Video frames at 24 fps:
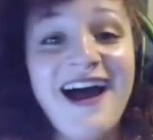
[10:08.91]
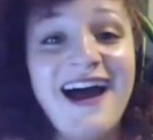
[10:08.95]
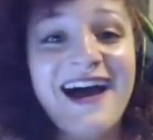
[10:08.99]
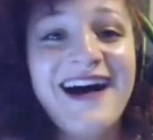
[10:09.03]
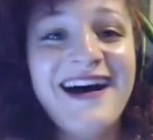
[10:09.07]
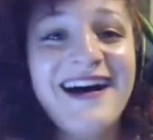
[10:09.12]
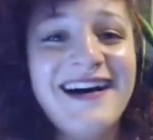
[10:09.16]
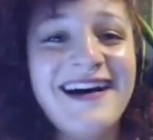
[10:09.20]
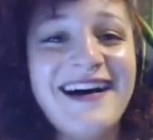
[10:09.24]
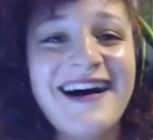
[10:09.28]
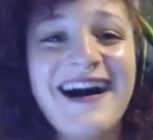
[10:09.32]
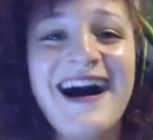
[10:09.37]

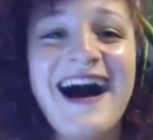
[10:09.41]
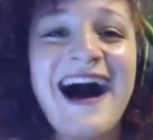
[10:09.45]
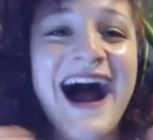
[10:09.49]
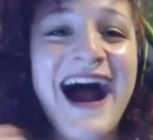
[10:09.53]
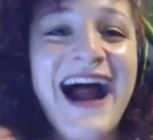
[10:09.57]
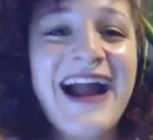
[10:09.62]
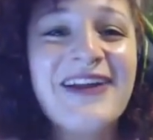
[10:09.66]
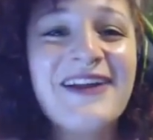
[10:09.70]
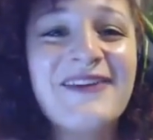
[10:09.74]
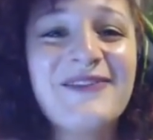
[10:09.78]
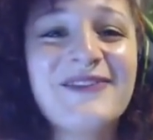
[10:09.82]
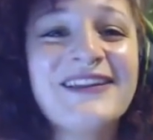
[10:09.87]

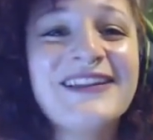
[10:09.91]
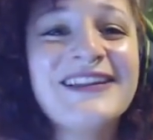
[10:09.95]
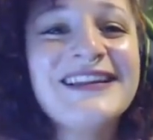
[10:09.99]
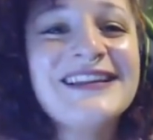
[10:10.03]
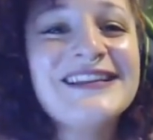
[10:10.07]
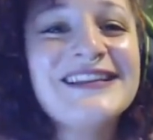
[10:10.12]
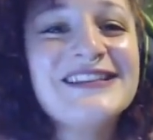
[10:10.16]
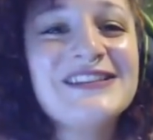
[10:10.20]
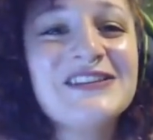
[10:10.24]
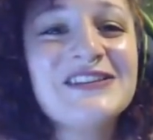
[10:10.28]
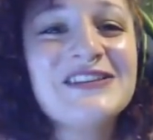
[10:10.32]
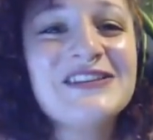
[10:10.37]
I
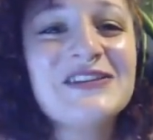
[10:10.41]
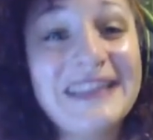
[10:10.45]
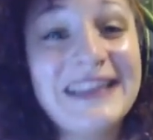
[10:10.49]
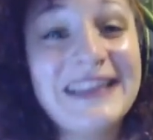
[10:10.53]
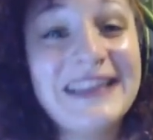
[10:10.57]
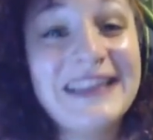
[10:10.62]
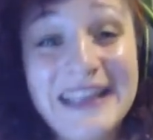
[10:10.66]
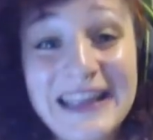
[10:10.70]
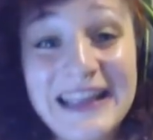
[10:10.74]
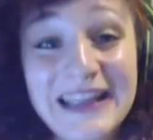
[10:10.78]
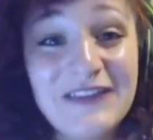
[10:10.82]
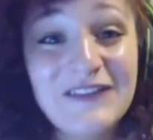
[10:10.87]
really do
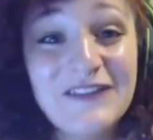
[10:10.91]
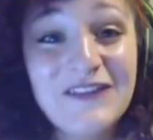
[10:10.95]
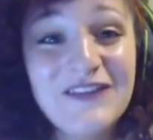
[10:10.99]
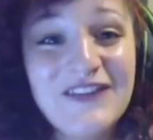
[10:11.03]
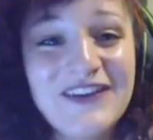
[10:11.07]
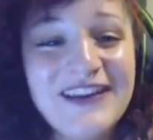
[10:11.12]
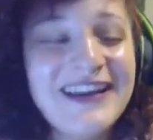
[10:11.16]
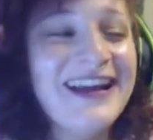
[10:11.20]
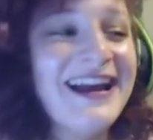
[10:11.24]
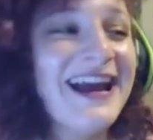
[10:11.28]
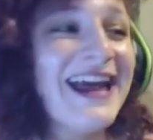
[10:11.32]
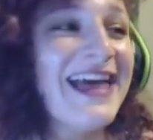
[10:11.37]
believe
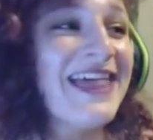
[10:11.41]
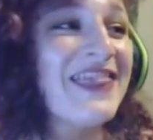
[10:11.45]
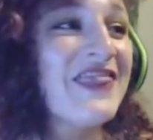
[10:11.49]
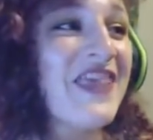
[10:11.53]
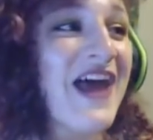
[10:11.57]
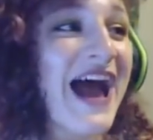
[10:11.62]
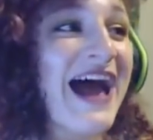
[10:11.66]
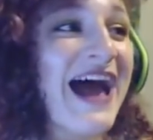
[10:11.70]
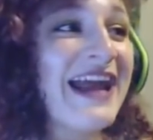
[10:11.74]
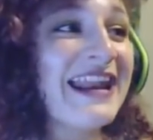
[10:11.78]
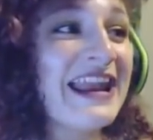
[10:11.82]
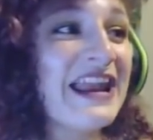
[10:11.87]

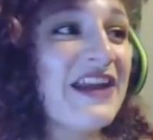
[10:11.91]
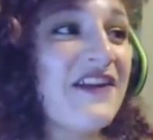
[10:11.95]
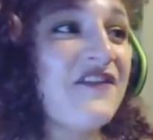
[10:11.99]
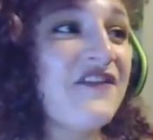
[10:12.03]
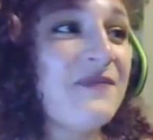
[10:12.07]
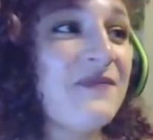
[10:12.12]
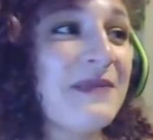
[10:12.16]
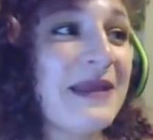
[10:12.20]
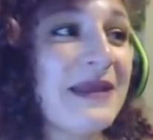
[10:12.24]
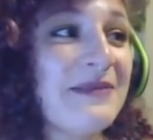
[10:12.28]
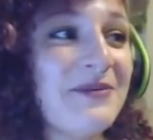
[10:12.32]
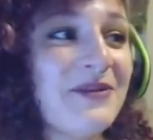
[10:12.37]
that
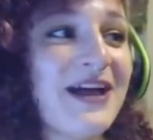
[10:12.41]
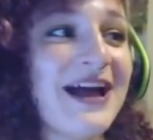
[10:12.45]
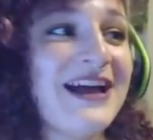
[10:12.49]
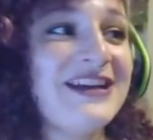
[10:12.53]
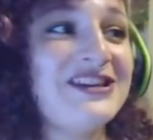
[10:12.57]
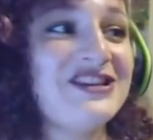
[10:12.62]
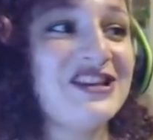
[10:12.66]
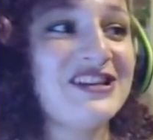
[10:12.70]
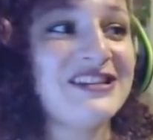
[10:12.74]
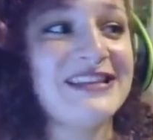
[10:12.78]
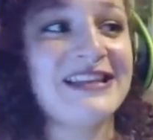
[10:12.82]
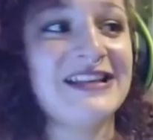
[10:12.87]
if people had
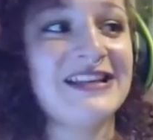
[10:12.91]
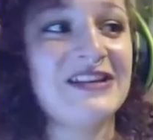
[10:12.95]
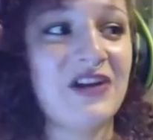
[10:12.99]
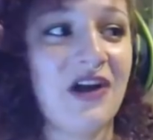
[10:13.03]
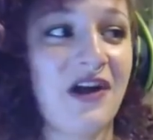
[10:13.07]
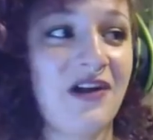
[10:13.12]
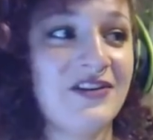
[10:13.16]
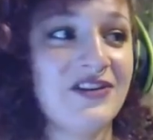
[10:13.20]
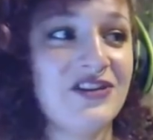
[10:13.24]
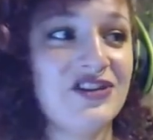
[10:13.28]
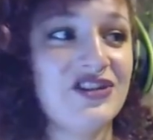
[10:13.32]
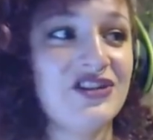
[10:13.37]
just
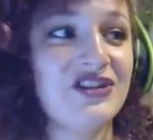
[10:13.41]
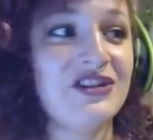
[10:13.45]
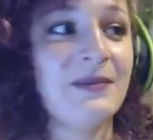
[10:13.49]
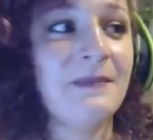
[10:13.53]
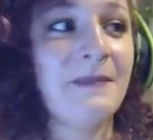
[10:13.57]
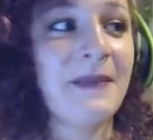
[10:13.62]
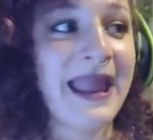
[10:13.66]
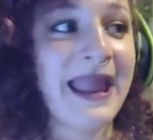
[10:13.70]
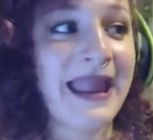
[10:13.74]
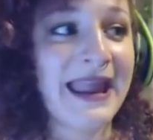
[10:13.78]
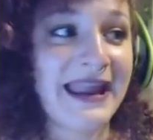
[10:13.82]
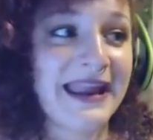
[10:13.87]
acknowledged the
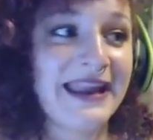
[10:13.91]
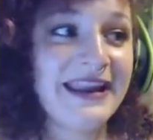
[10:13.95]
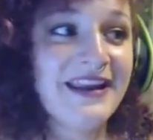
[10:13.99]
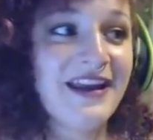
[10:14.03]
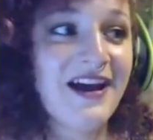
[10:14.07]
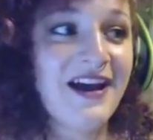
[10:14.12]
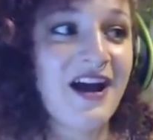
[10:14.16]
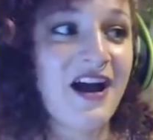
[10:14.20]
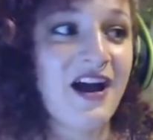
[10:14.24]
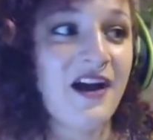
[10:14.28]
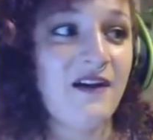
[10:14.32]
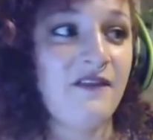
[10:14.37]
pain
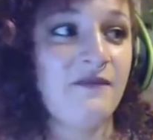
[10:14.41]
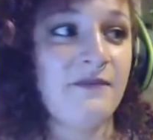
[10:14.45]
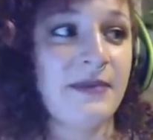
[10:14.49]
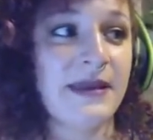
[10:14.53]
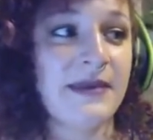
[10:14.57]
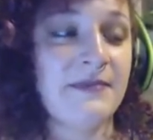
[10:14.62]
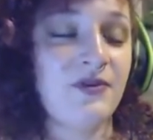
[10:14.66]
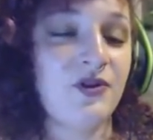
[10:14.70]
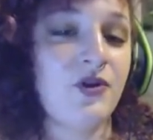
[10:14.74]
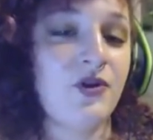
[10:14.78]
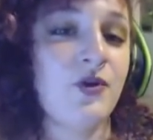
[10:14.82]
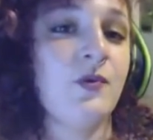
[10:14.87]
of
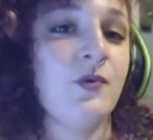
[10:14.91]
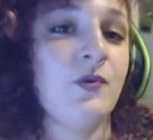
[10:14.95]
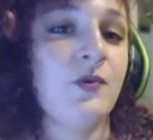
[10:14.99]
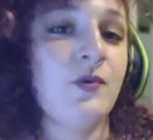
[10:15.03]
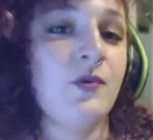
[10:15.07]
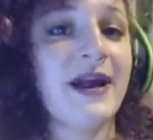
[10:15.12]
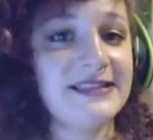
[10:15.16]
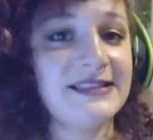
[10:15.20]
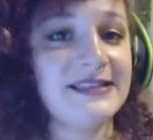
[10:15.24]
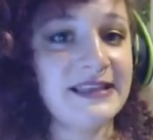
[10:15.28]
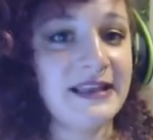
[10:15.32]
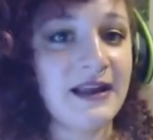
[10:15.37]
people who were
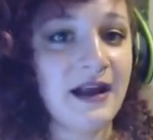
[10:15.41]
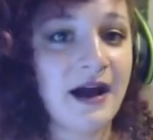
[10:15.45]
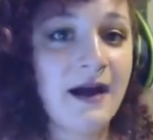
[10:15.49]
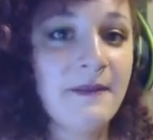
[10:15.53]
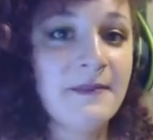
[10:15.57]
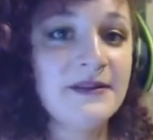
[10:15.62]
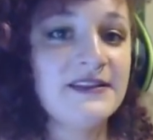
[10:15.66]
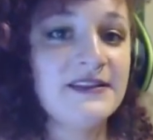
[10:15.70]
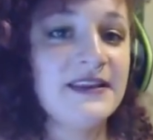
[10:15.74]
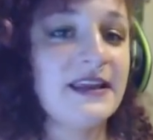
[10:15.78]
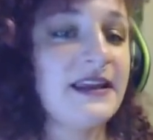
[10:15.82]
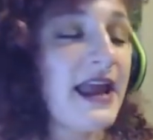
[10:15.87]
rising
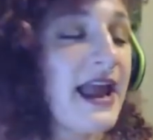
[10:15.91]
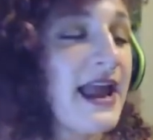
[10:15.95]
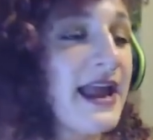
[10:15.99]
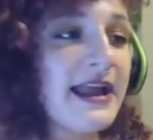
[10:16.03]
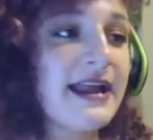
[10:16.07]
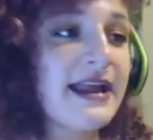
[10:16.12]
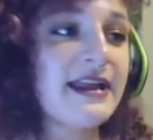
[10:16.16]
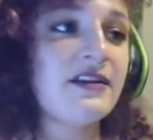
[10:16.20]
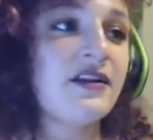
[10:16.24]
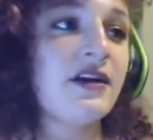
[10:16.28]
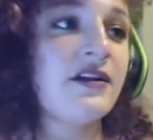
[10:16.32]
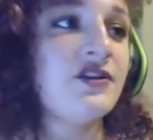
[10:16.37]
up and said, Hey,
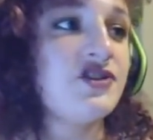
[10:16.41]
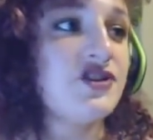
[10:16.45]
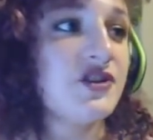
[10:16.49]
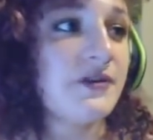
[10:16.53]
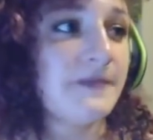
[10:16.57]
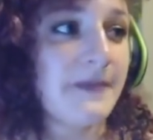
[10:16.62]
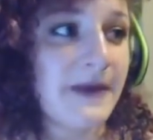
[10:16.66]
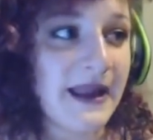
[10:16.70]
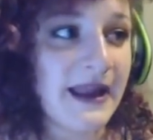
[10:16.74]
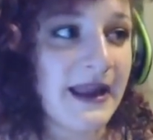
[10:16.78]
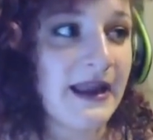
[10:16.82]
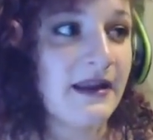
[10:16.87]
acknowledge your
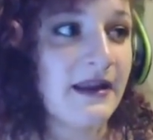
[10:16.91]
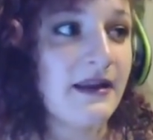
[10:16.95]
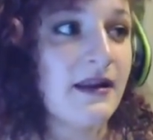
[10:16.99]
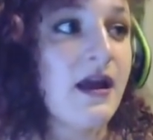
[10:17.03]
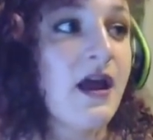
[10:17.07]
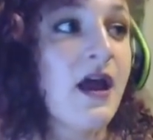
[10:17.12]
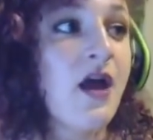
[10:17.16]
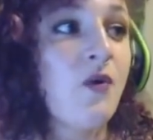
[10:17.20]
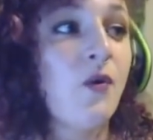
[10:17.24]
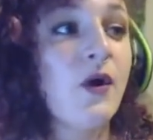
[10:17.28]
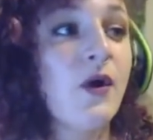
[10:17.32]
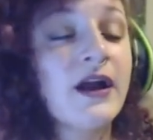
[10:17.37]
pain.
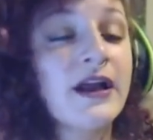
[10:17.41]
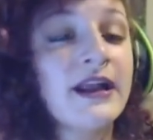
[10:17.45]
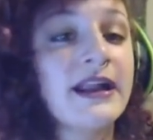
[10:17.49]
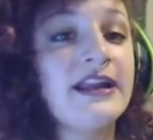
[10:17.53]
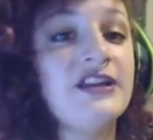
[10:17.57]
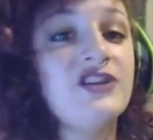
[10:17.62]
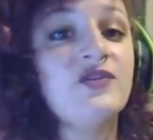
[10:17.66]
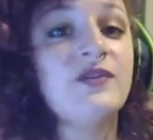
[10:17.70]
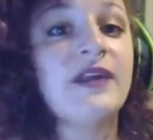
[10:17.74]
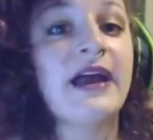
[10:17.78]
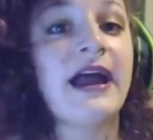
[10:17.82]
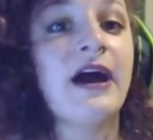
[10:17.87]
What can I
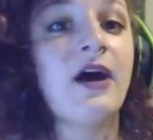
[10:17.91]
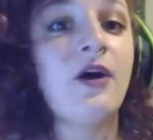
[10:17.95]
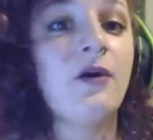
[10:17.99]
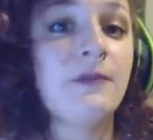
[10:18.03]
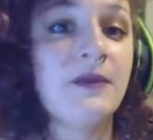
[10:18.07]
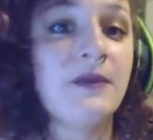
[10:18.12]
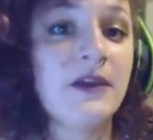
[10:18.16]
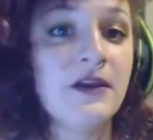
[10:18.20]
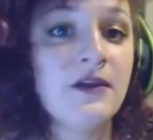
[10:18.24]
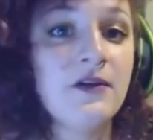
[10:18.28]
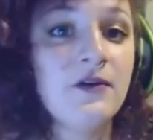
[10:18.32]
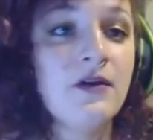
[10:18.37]
do to help
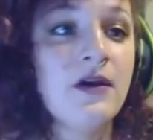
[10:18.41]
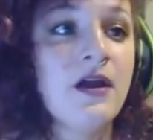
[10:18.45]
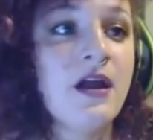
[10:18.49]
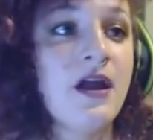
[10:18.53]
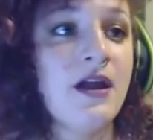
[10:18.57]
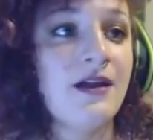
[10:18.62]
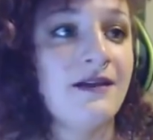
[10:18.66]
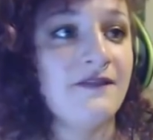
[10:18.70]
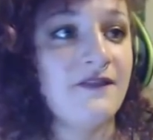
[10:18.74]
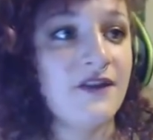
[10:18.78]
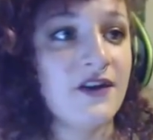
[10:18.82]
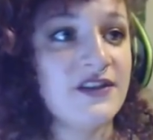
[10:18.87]
you?
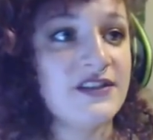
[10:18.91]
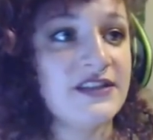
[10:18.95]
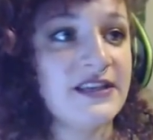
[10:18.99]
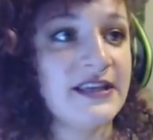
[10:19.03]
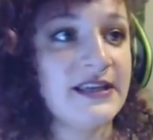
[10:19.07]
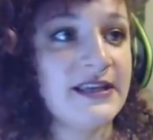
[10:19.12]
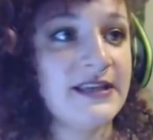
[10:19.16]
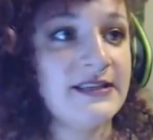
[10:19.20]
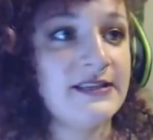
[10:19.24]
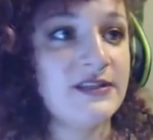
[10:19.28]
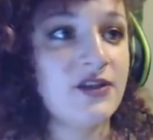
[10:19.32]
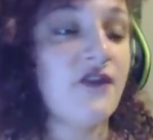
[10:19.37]

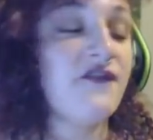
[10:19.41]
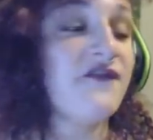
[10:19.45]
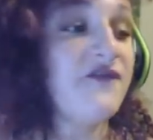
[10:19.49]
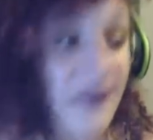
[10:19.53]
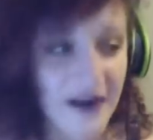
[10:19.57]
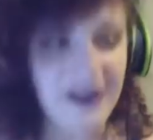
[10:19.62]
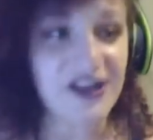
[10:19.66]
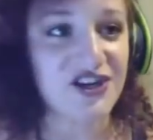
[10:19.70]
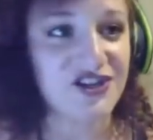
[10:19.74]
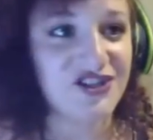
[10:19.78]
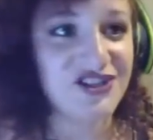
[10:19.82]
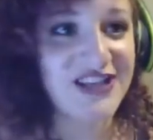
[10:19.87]
versus go
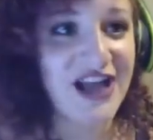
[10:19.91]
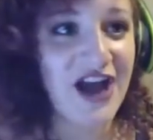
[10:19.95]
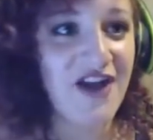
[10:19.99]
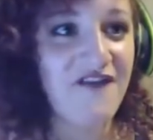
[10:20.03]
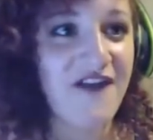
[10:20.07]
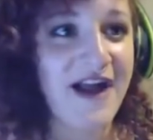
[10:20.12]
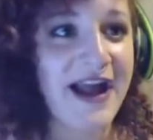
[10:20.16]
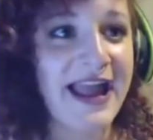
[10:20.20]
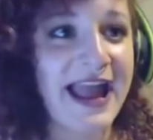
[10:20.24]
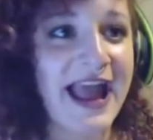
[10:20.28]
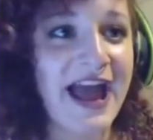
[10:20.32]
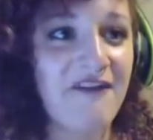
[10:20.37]
fuck yourself.
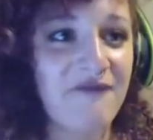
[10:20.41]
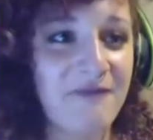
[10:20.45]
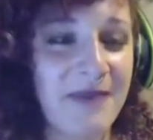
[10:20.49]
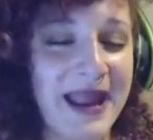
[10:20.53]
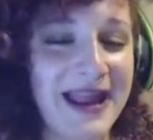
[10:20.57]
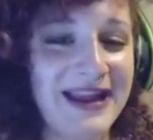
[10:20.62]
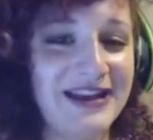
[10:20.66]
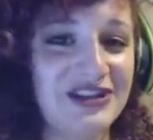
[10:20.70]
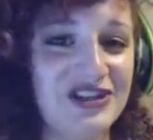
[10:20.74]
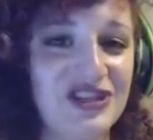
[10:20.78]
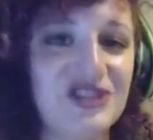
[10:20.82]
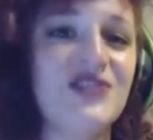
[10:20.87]
I have
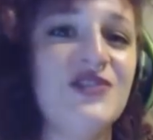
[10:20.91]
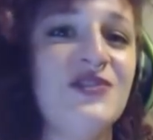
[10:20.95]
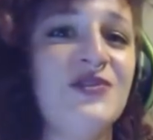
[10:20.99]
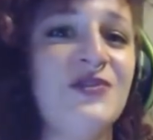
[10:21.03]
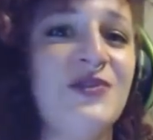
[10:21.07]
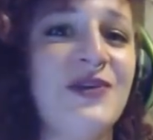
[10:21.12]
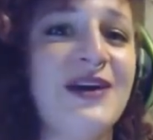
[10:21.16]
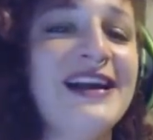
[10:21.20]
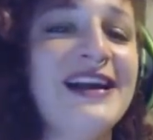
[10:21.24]
pain too.